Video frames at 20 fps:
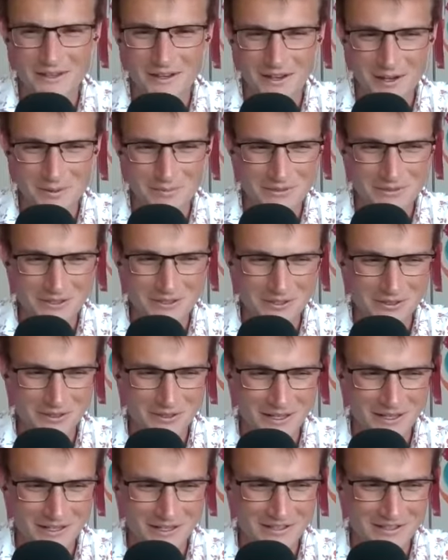
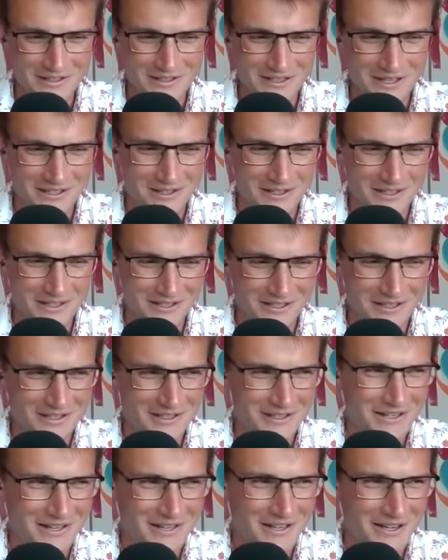Absolutely. I think
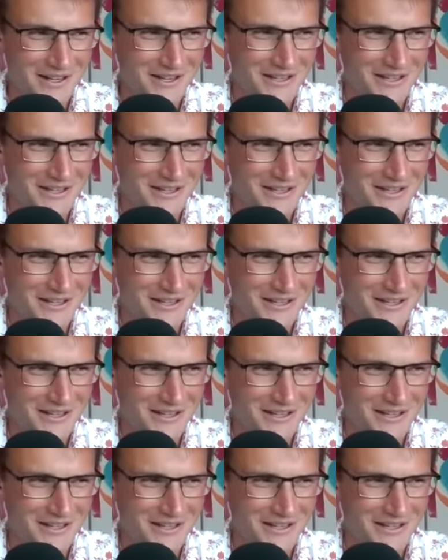uh, I've